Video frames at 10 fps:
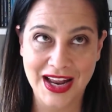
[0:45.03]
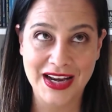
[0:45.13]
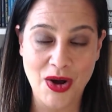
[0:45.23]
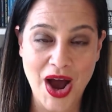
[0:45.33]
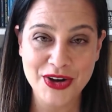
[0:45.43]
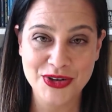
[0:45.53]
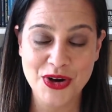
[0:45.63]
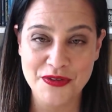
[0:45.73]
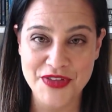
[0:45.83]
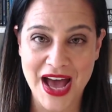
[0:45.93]
Now, I don't know
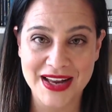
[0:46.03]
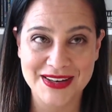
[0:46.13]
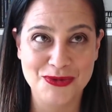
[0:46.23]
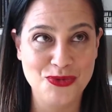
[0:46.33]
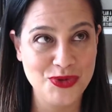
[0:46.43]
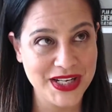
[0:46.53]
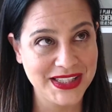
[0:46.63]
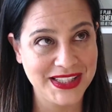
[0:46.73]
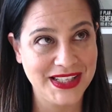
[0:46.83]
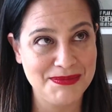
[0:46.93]
if that
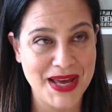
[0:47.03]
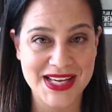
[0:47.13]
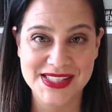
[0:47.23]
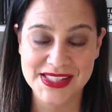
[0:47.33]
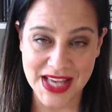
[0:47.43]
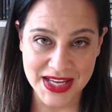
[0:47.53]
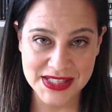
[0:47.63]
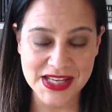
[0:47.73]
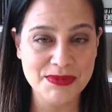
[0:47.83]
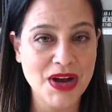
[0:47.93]
really makes
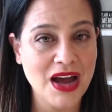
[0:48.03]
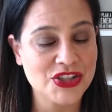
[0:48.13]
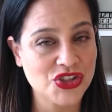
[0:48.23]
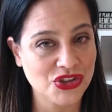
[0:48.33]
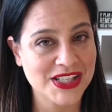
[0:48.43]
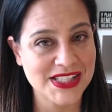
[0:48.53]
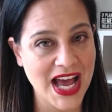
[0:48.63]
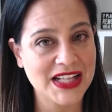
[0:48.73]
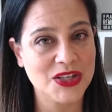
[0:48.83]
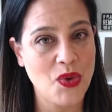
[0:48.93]
sense. I'm not sure
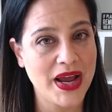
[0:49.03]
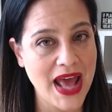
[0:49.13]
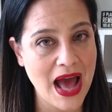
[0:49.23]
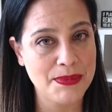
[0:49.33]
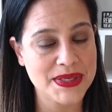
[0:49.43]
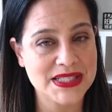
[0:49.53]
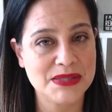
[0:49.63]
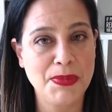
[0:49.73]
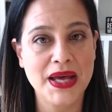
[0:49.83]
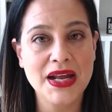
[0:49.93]
exactly why it happens,
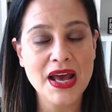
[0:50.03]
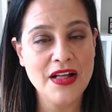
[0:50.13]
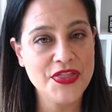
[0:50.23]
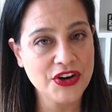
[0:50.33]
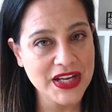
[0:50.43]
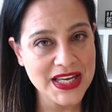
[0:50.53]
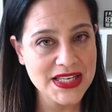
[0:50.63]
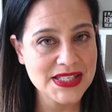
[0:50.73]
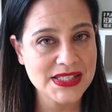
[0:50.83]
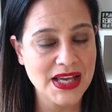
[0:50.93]
but there
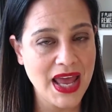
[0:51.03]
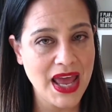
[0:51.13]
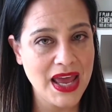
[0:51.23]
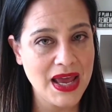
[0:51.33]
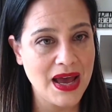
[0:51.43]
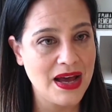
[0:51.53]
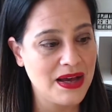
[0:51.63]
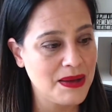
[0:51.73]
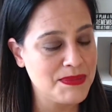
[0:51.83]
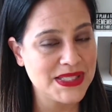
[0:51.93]
is a
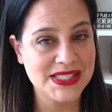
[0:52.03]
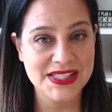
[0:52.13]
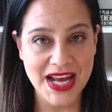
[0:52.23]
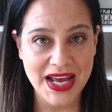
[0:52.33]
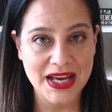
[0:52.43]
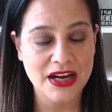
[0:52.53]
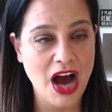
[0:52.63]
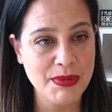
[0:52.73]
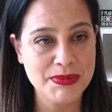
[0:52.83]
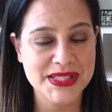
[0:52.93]
mistake, a
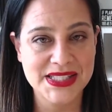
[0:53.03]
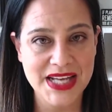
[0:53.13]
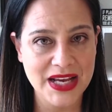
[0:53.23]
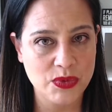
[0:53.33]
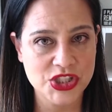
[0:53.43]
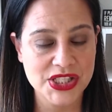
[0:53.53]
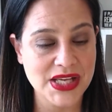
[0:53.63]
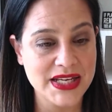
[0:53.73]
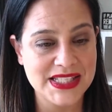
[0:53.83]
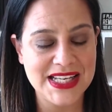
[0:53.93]
common mistake, which is
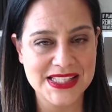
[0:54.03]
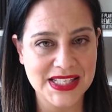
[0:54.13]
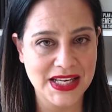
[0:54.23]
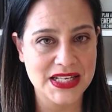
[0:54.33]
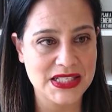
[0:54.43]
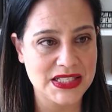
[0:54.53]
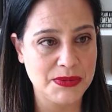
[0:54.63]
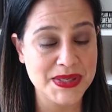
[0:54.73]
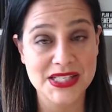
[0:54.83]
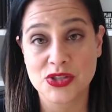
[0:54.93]
it's easy to get into
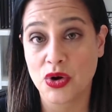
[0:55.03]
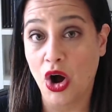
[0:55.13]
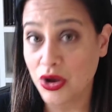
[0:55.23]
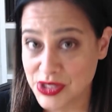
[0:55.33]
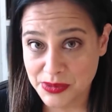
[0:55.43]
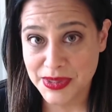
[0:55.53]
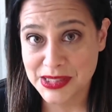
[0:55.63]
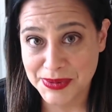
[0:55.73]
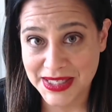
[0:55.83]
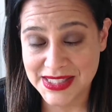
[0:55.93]
business, so it also must
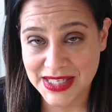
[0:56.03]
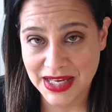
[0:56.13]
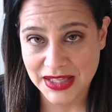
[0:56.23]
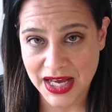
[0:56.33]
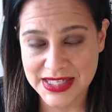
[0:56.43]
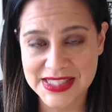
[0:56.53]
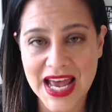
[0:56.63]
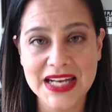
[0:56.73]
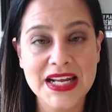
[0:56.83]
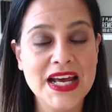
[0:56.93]
be easy to get clients.
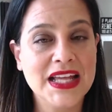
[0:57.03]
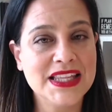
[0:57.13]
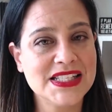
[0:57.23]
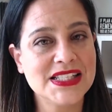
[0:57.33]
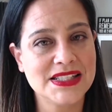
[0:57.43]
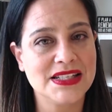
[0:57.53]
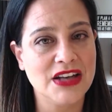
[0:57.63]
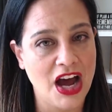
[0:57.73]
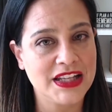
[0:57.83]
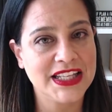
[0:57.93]
And this is
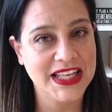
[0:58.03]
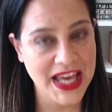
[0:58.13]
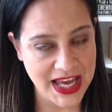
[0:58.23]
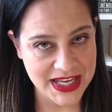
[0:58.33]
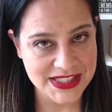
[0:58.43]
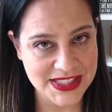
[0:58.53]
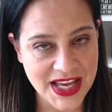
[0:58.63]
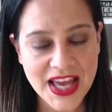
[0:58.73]
not the case.